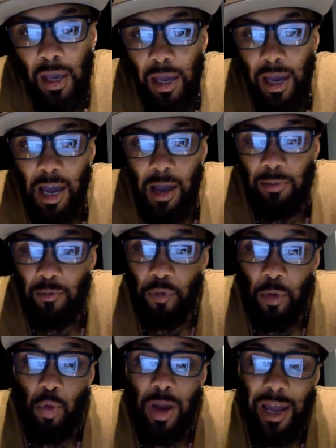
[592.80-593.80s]

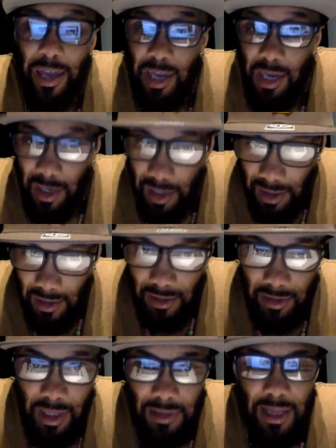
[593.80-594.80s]
From what I hear,
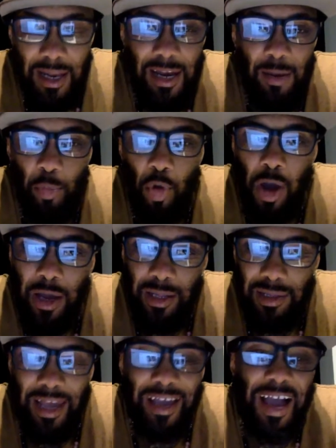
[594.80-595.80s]
there's a lot of
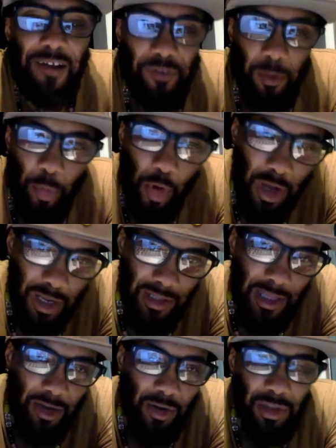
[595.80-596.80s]
parties, like after parties
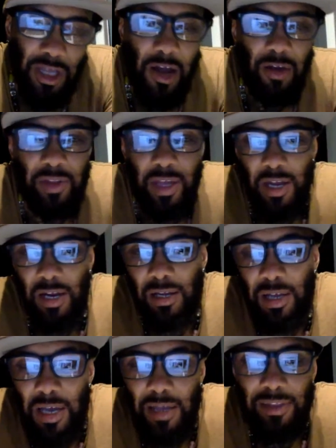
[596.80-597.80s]
that go down there.
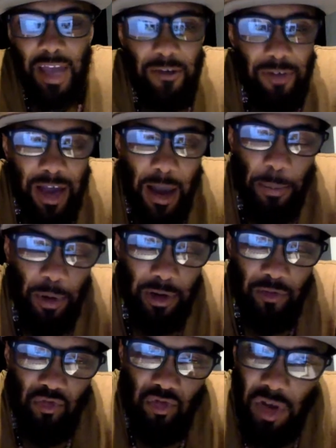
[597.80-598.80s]
They have a couple of
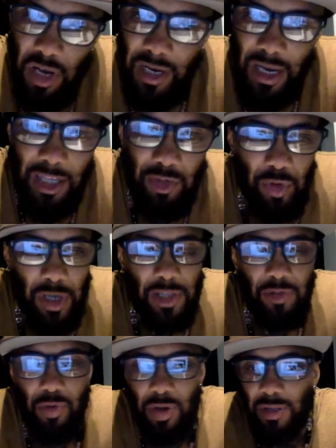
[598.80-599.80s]
really nice
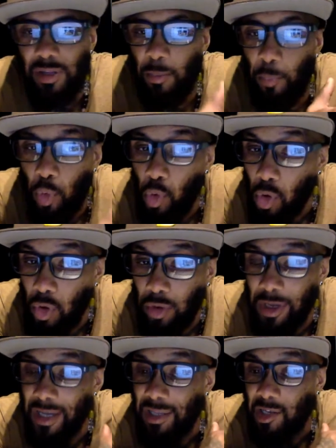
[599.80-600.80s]
restaurants. The pool
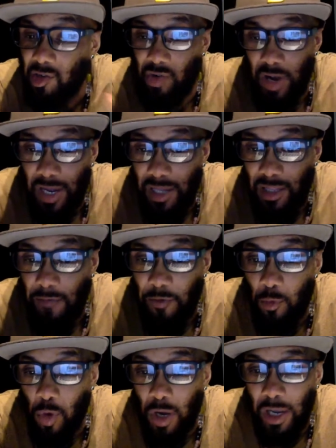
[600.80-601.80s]
gets crazy
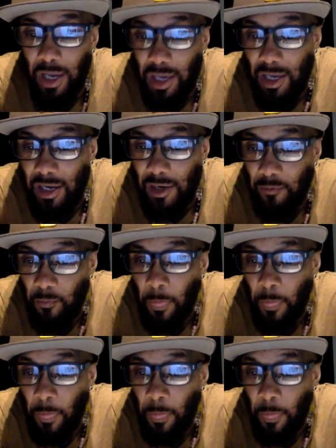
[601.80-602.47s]
from what I hear.